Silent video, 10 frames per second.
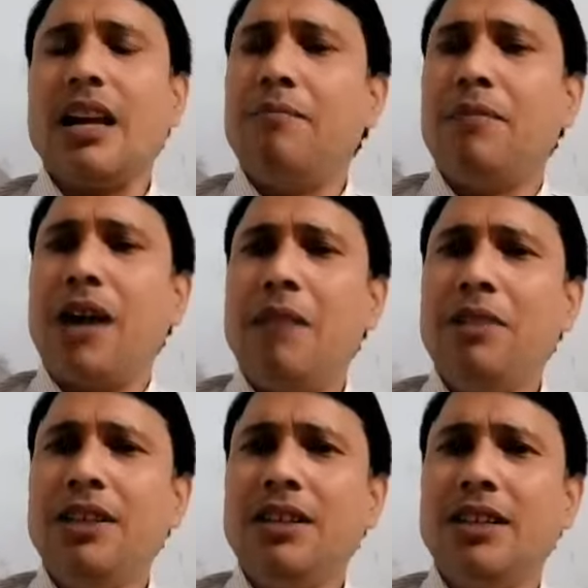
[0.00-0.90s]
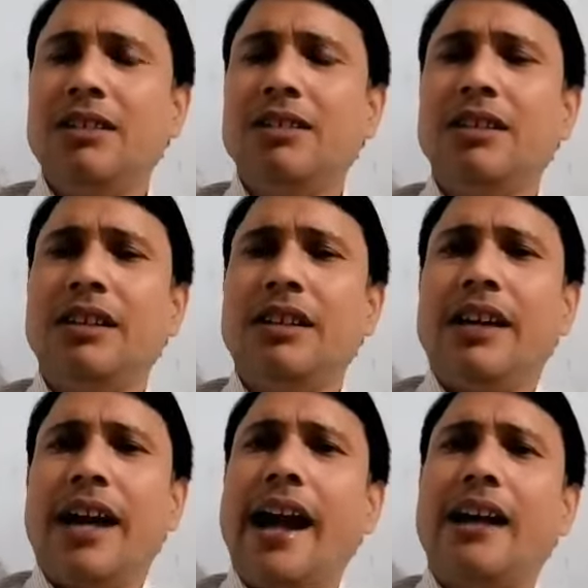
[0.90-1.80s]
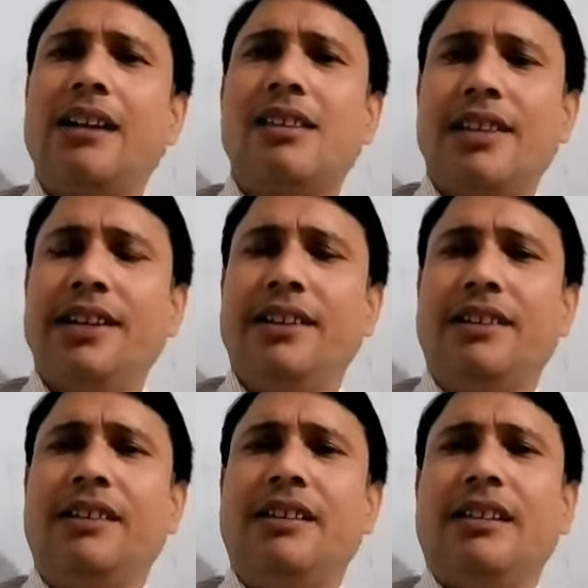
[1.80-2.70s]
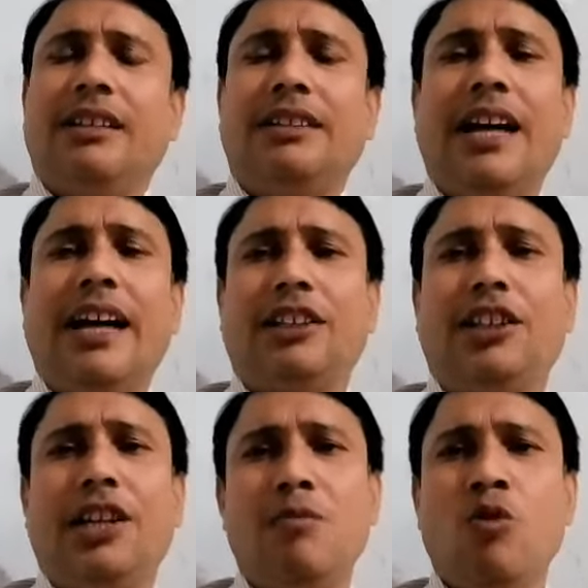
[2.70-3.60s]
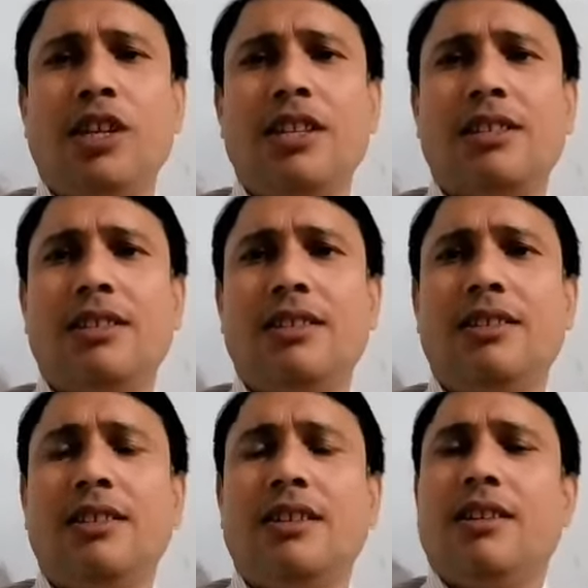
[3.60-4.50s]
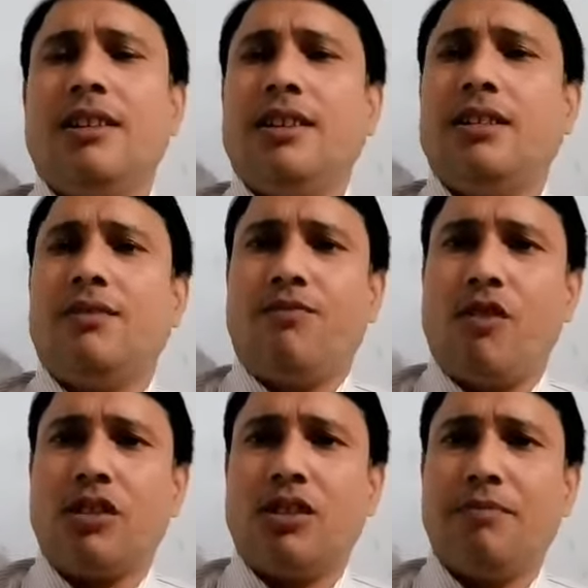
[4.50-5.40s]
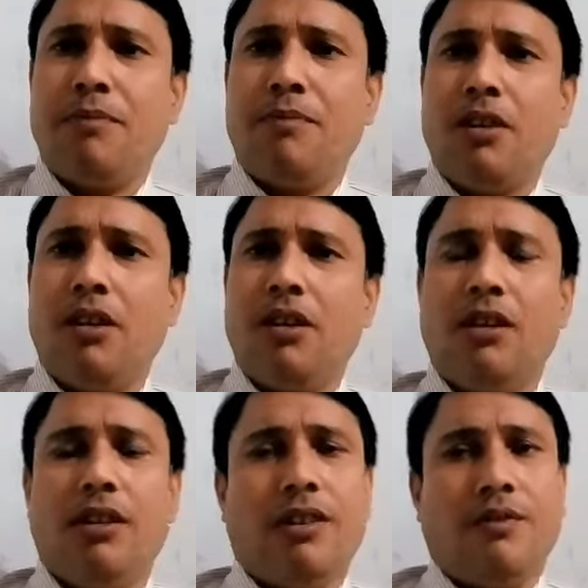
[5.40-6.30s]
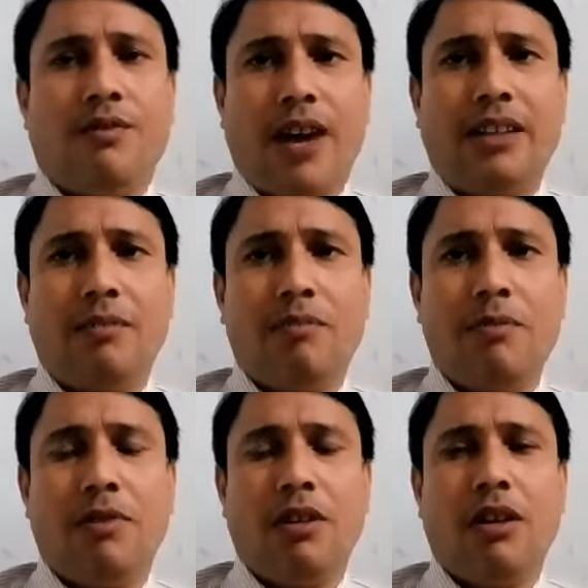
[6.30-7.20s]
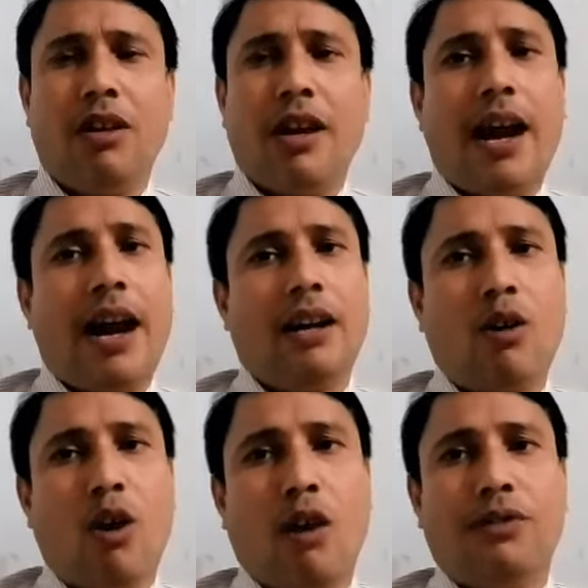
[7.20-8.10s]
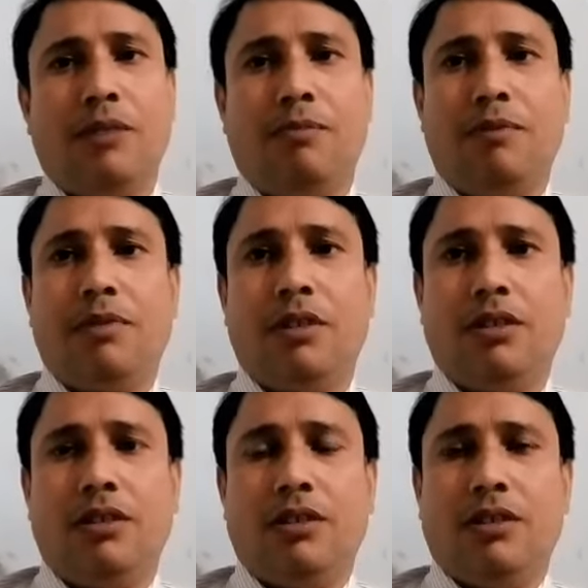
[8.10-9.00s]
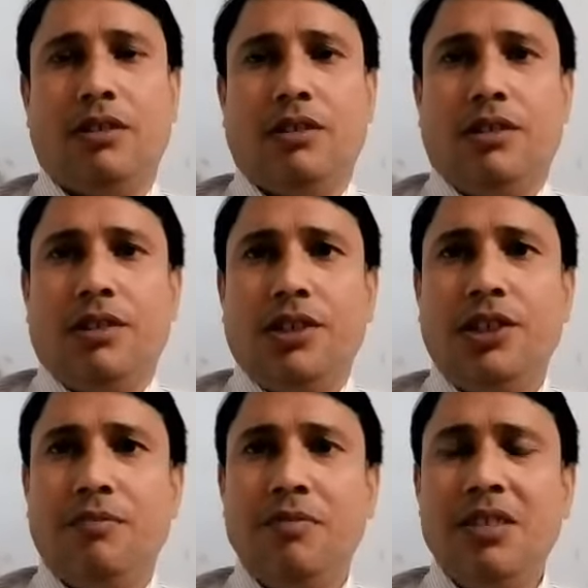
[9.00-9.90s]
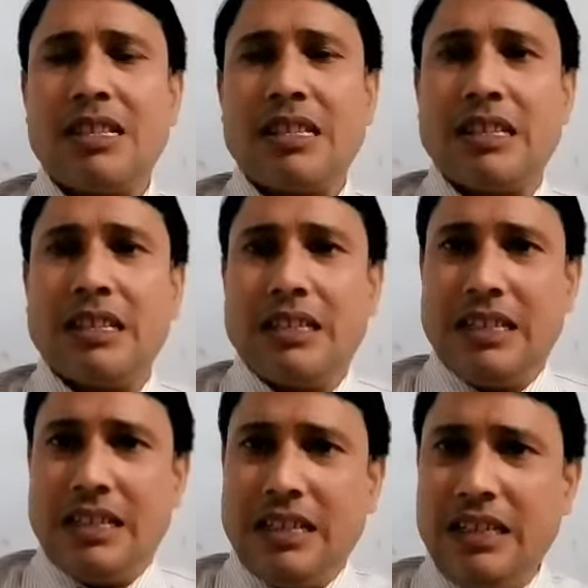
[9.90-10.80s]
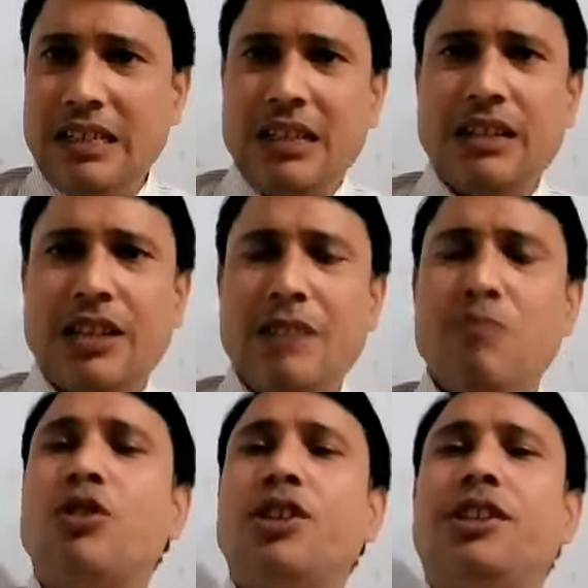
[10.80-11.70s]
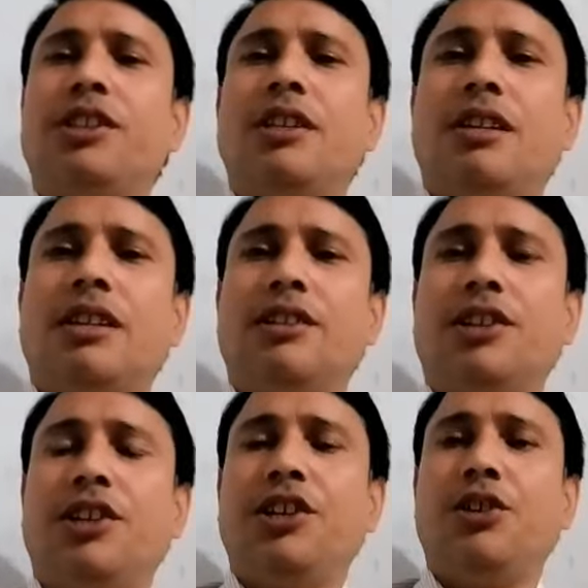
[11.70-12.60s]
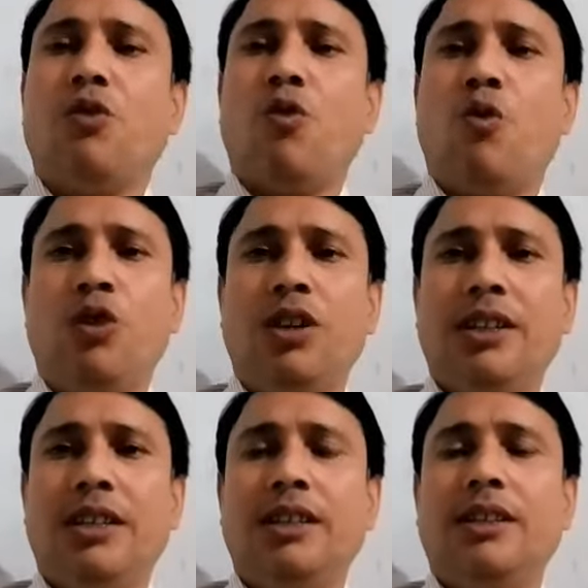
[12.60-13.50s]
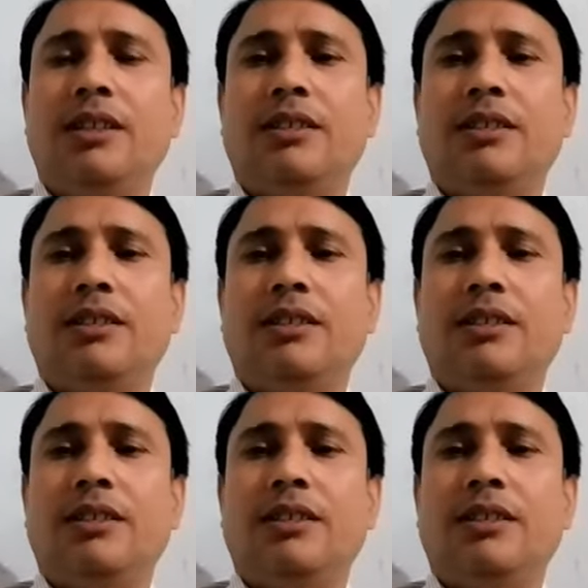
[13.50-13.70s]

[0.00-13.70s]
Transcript: Abraham Lincoln had said that democracy is for the people, by the people, and of the people. It means in a democratic country, only